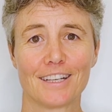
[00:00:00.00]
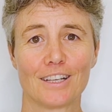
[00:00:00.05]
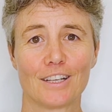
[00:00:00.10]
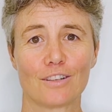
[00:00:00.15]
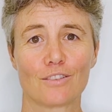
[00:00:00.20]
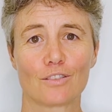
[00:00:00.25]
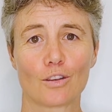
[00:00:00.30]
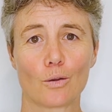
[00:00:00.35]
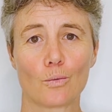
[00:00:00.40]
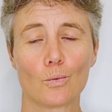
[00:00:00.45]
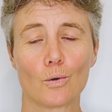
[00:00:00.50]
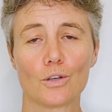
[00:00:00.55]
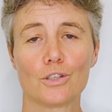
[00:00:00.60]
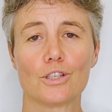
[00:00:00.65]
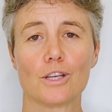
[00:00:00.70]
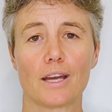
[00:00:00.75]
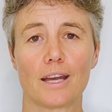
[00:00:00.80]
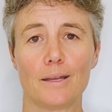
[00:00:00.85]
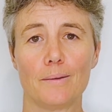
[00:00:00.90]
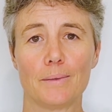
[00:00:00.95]
So what
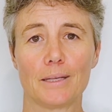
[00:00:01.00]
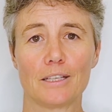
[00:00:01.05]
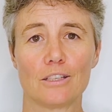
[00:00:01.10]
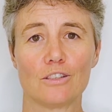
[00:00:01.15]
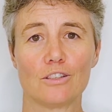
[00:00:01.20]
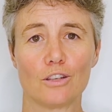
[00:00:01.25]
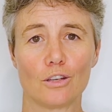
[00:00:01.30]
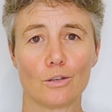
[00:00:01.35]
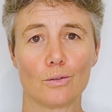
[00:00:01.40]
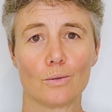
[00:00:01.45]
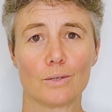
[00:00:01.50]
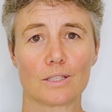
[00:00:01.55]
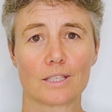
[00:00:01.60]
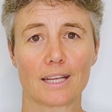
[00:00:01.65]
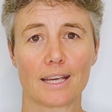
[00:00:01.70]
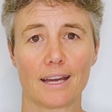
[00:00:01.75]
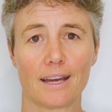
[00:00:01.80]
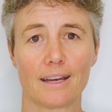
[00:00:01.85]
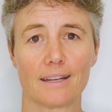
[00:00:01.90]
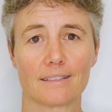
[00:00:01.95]
you're aiming to do is
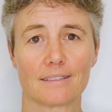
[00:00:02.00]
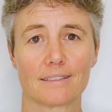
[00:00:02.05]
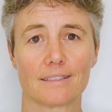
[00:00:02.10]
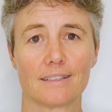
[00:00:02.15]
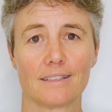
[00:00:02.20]
cut